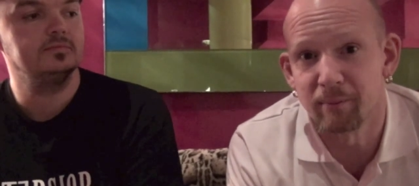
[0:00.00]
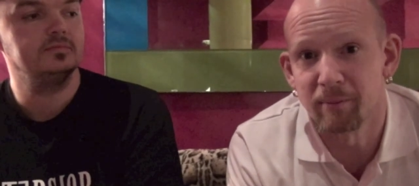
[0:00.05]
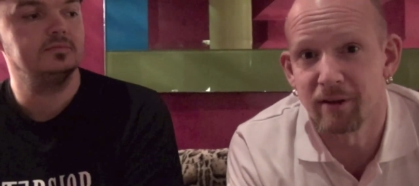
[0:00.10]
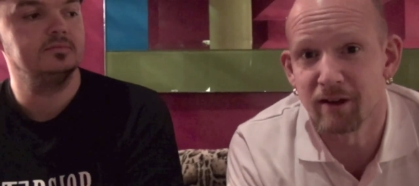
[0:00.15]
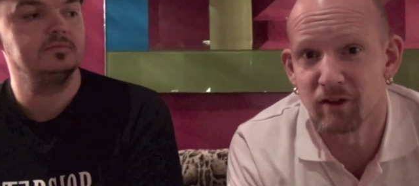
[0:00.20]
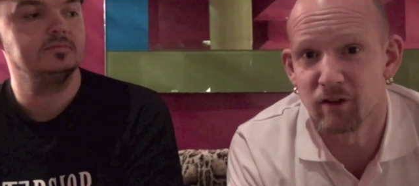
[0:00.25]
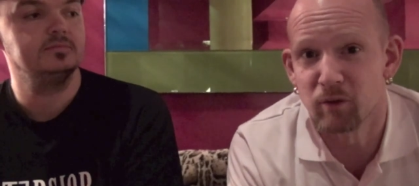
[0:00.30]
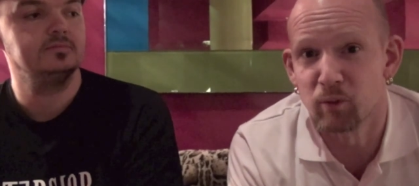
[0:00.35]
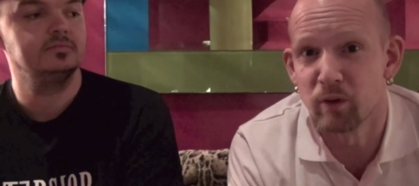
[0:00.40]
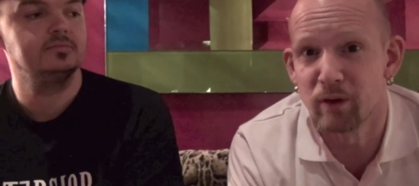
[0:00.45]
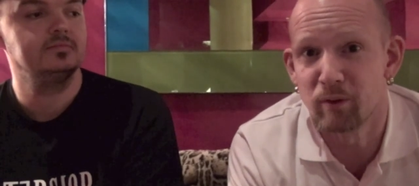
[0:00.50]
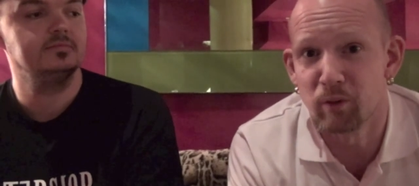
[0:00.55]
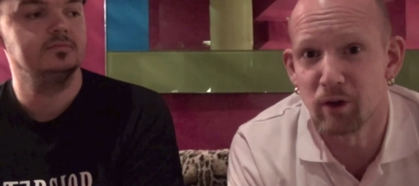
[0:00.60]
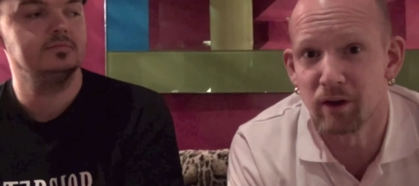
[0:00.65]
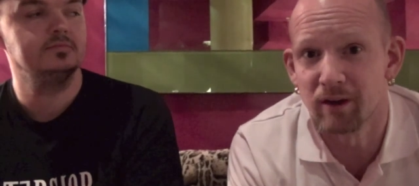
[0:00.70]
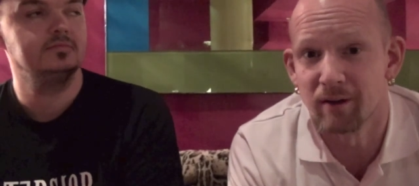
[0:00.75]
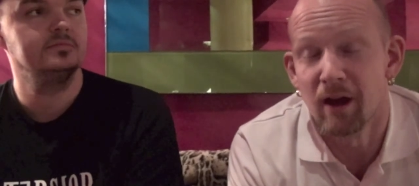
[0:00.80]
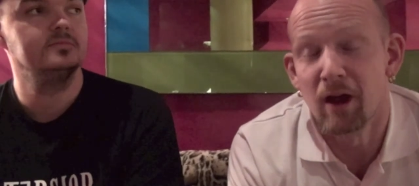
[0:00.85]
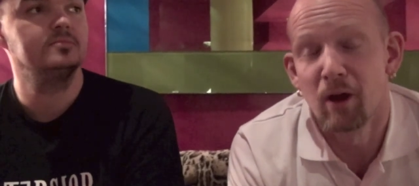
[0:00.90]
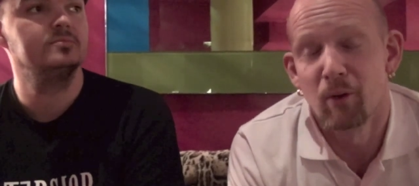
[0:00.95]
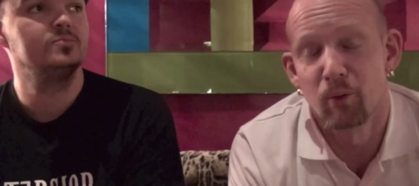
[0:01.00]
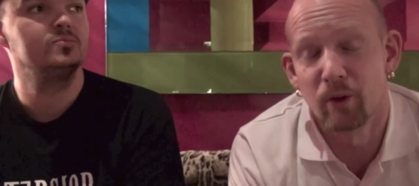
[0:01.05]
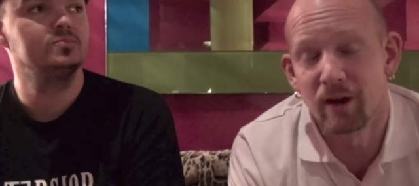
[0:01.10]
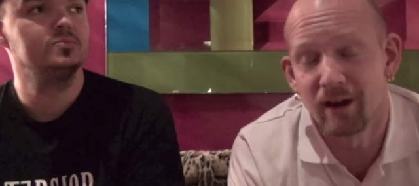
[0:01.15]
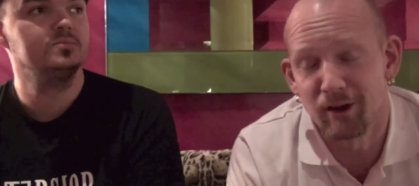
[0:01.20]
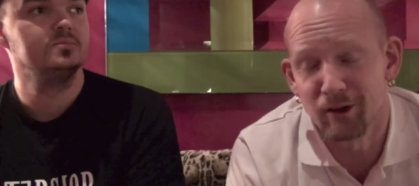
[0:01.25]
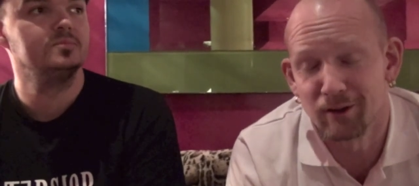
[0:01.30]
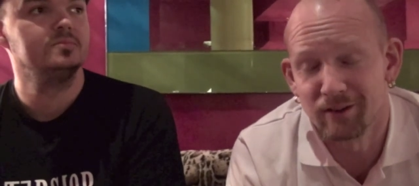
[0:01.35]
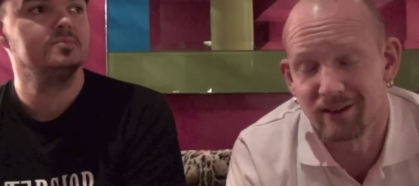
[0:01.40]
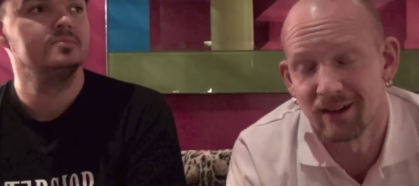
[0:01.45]
Speaker 1: I mean because we weren't we
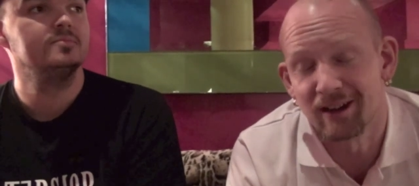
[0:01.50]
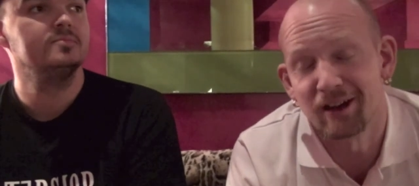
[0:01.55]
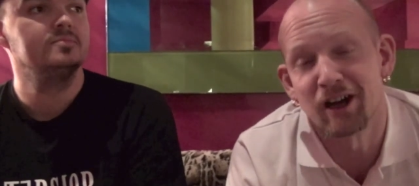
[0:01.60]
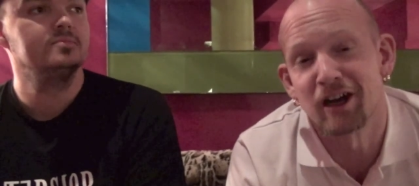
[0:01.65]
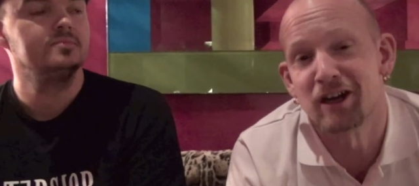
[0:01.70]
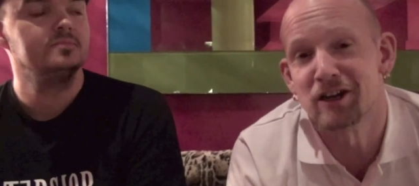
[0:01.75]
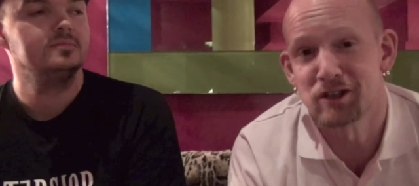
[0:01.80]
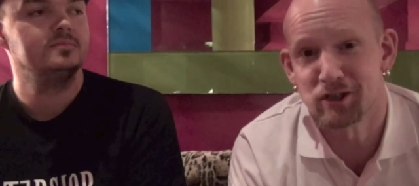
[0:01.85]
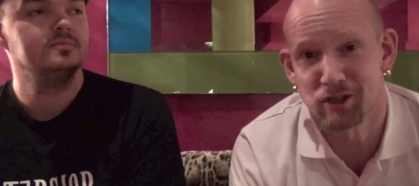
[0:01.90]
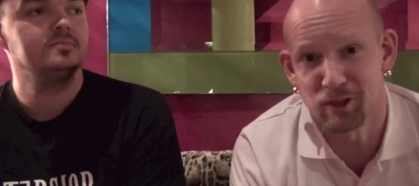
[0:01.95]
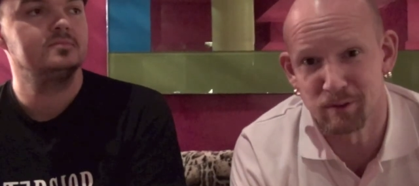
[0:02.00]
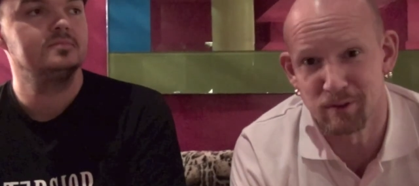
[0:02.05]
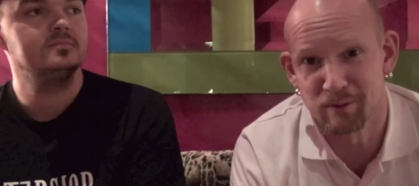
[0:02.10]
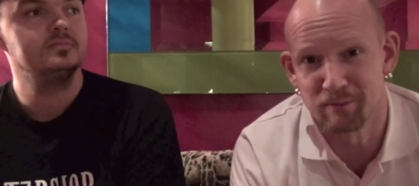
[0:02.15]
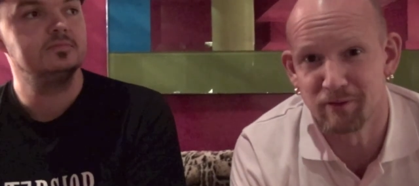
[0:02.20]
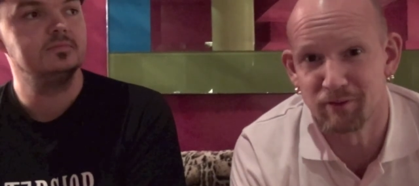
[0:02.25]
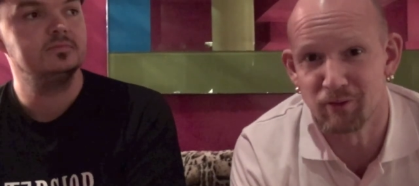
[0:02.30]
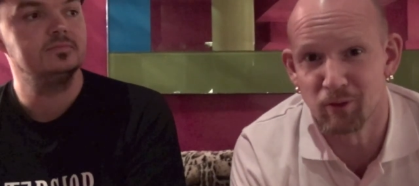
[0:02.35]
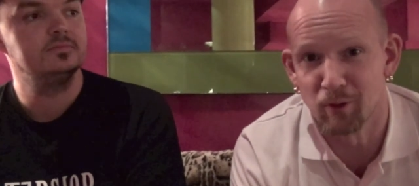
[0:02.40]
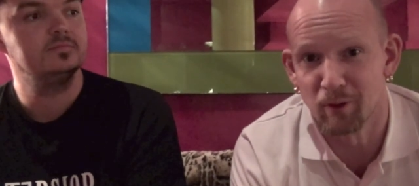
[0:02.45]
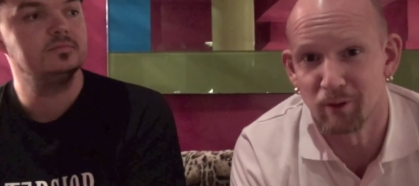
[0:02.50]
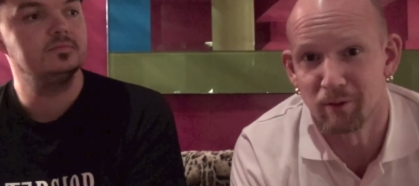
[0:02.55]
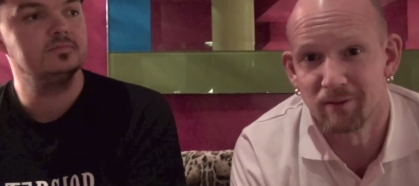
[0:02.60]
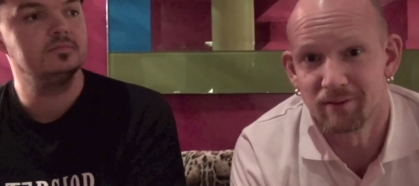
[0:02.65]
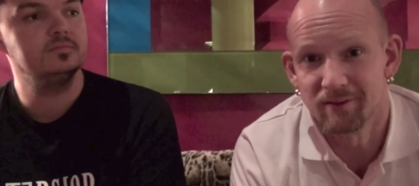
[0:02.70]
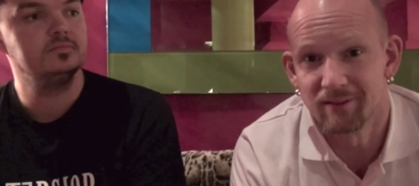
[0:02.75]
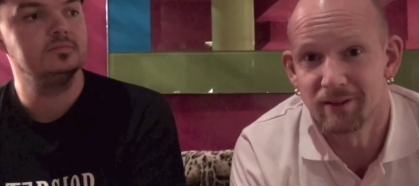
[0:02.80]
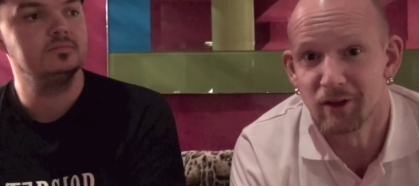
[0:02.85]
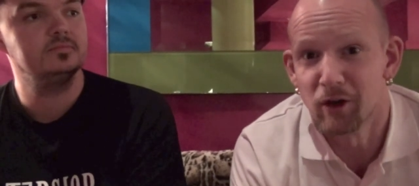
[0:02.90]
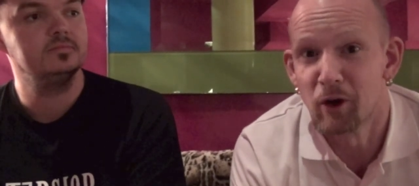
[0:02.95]
had done costumes before,
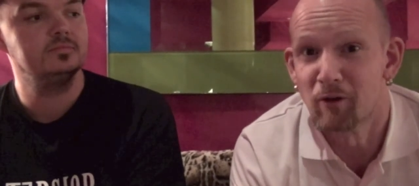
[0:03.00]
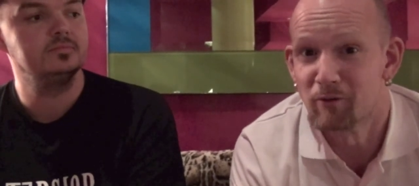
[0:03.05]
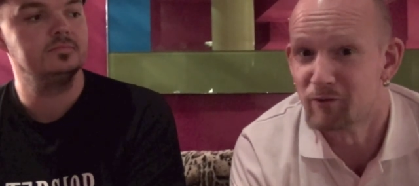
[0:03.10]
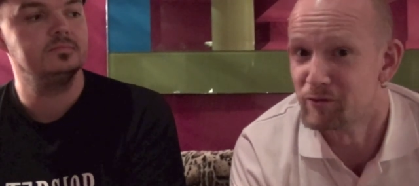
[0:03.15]
you know,